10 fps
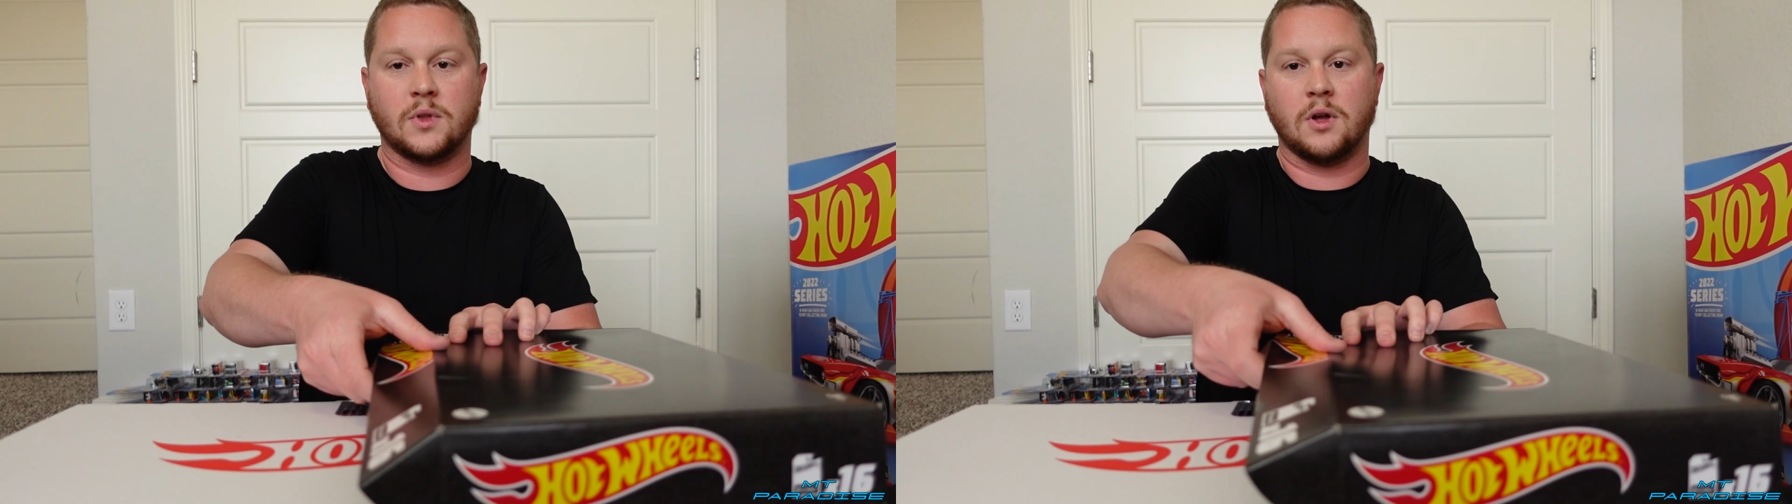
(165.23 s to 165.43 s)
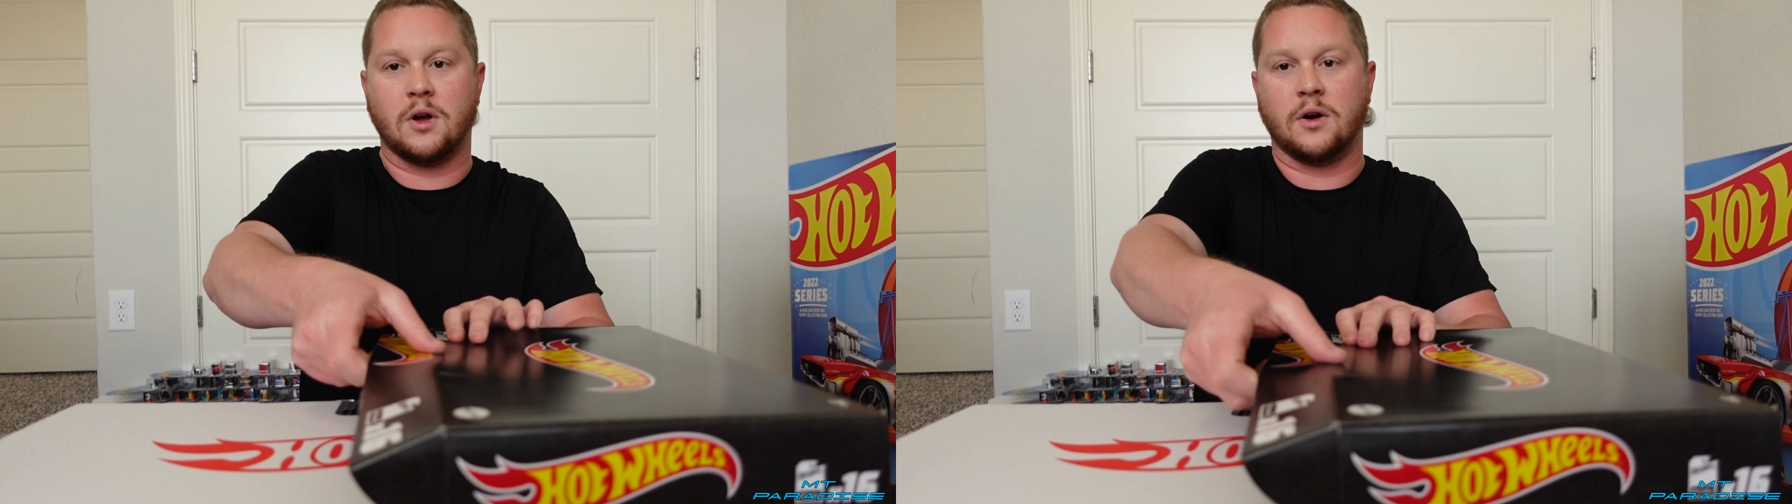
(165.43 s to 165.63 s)

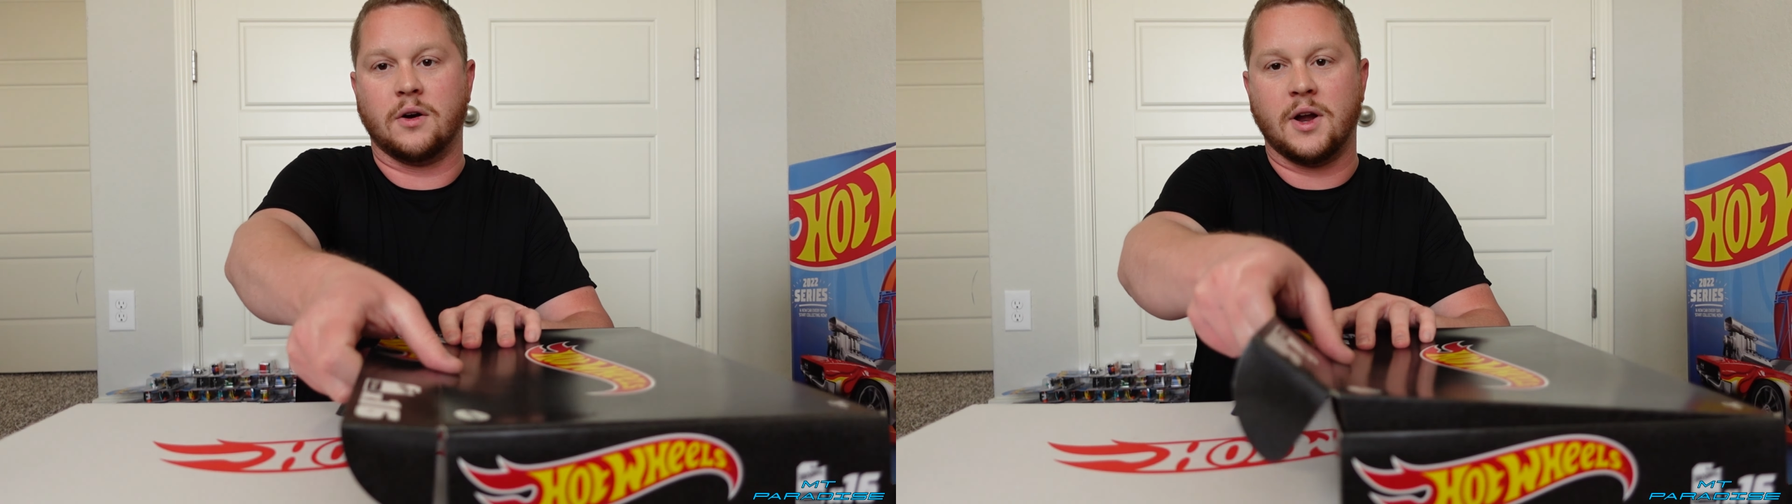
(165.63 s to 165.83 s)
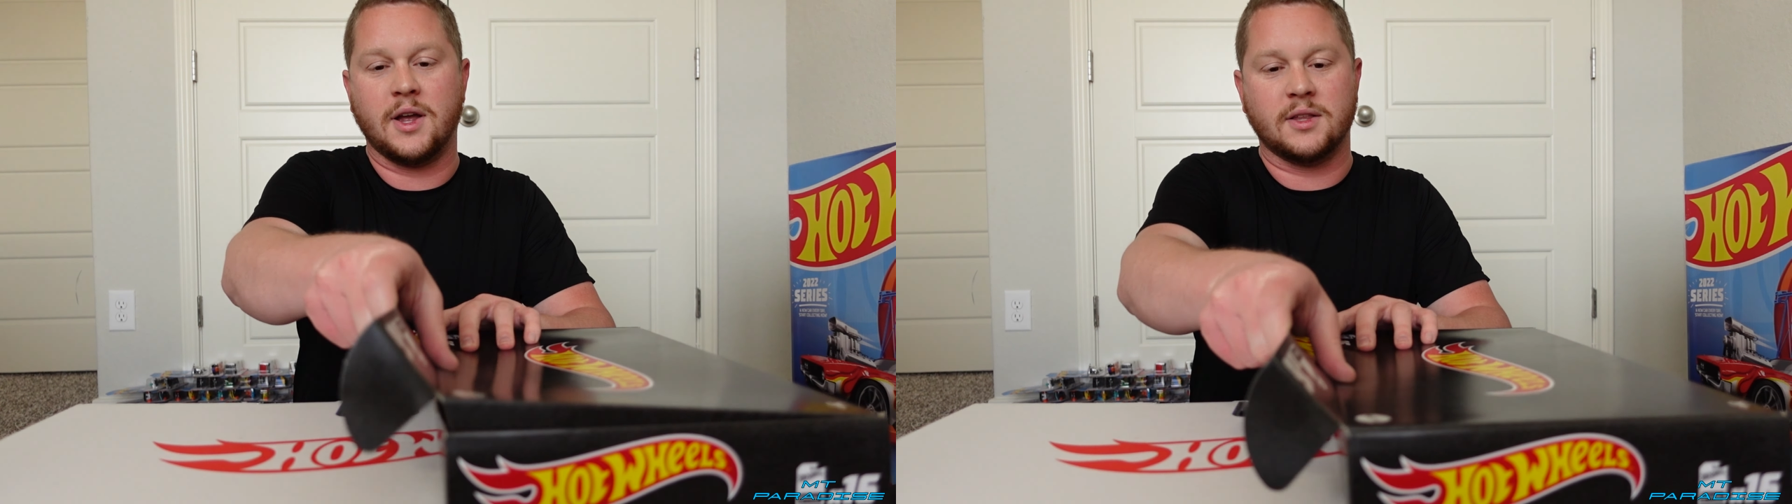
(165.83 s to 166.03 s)
All
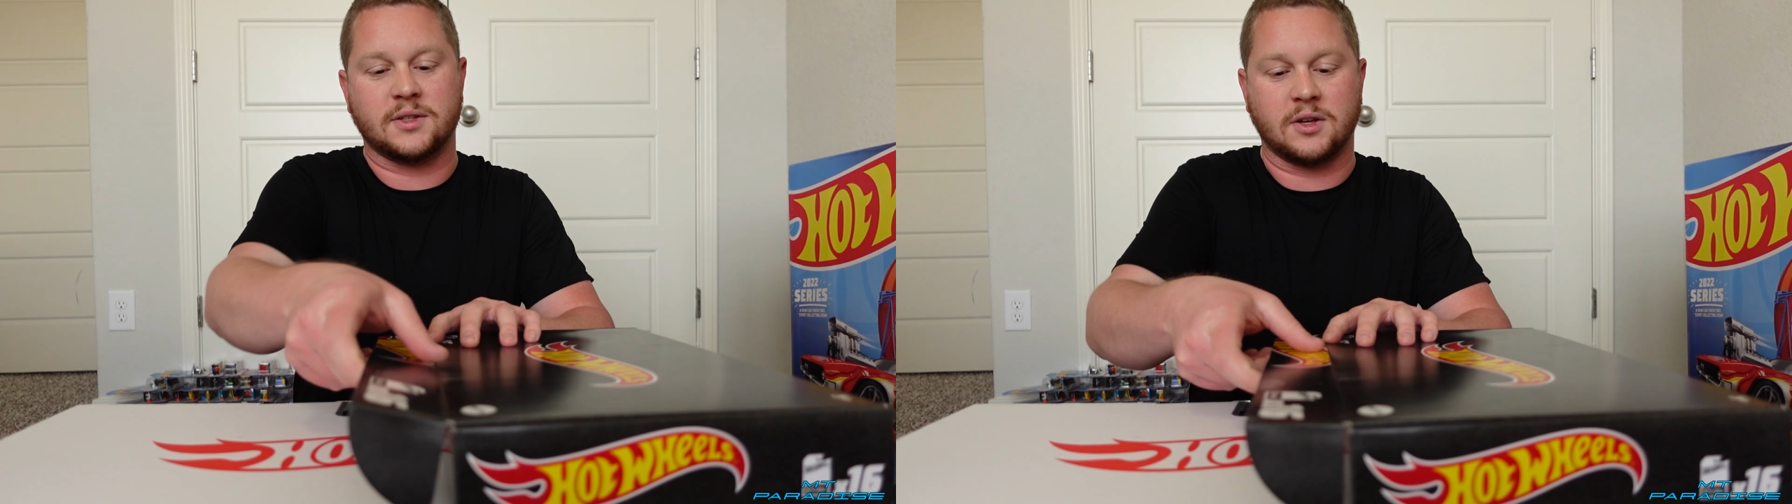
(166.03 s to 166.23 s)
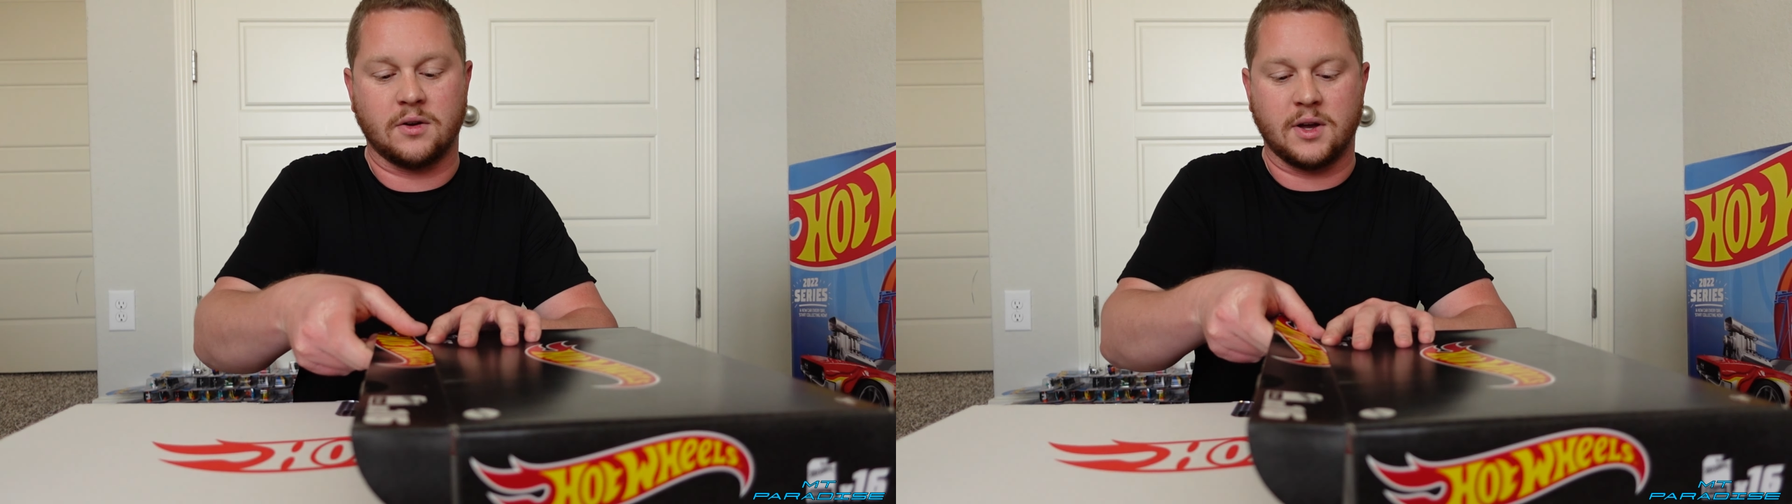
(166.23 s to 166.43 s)
right,
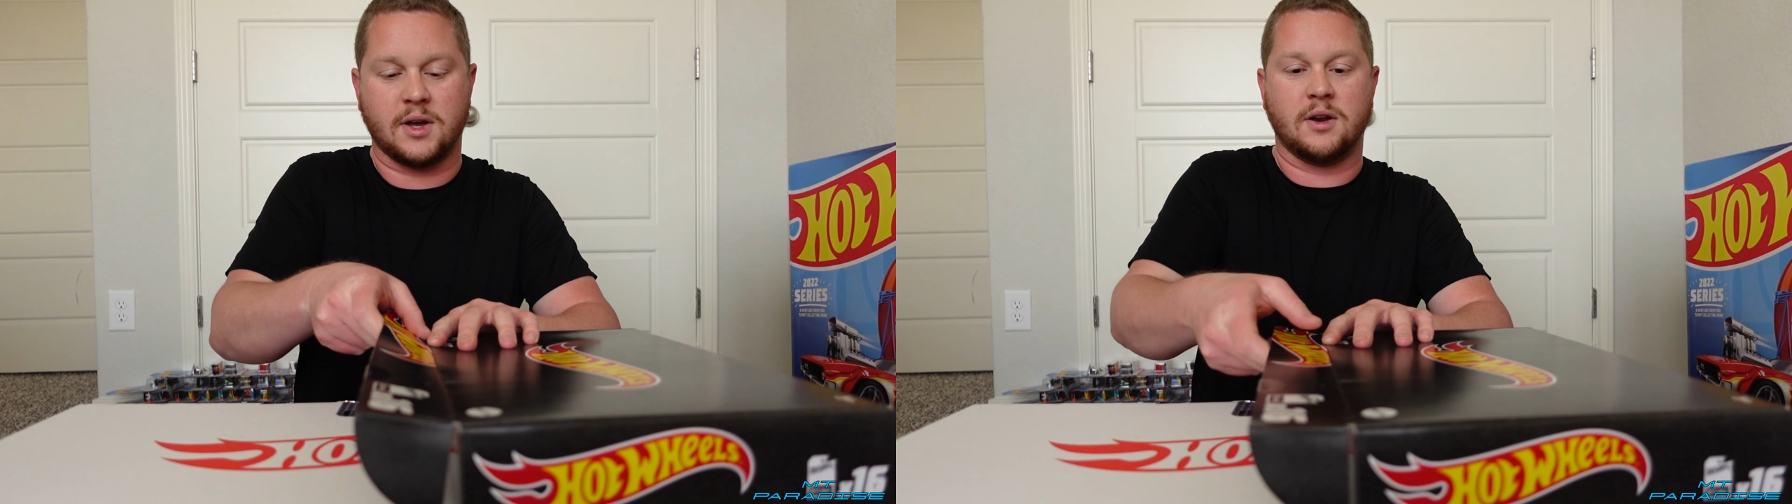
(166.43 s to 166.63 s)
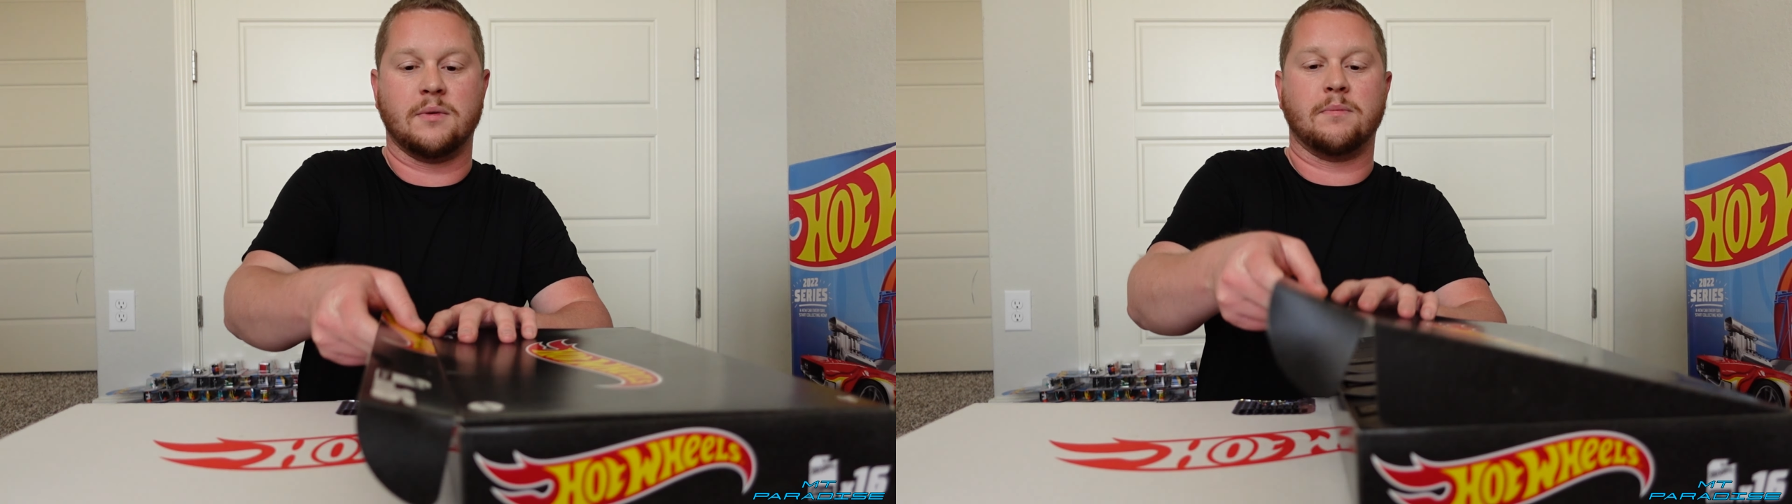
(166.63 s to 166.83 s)
let's go
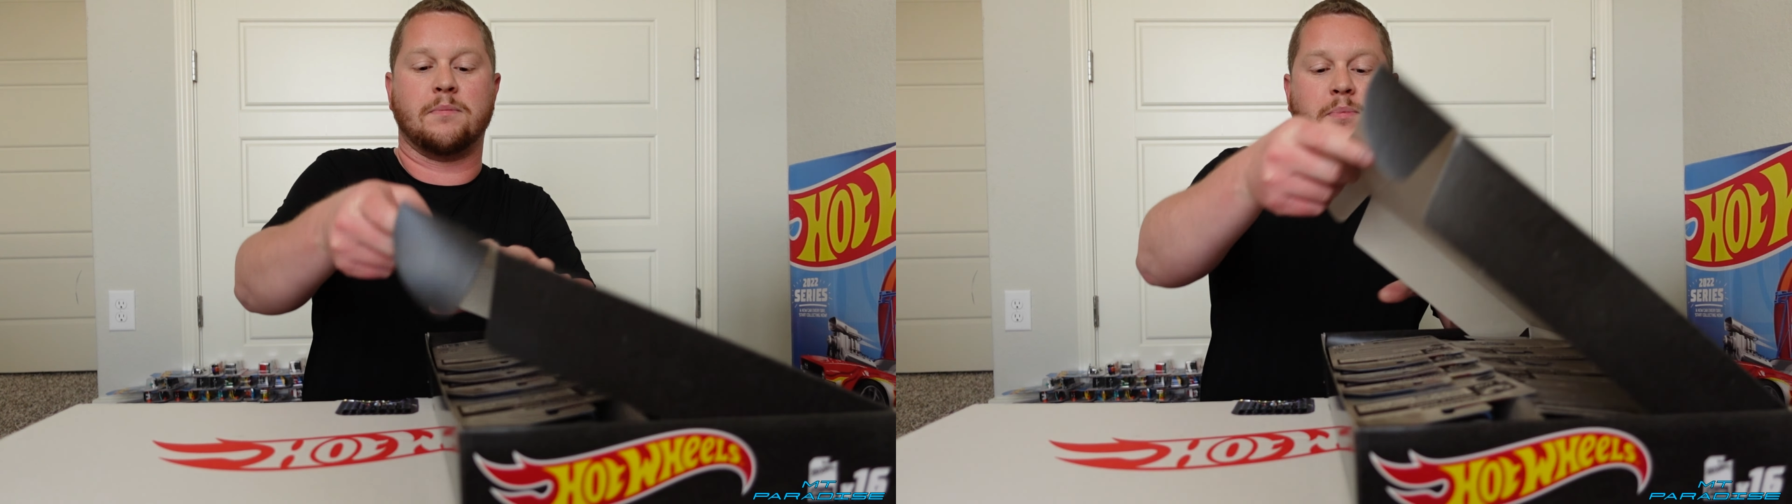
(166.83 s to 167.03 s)
ahead and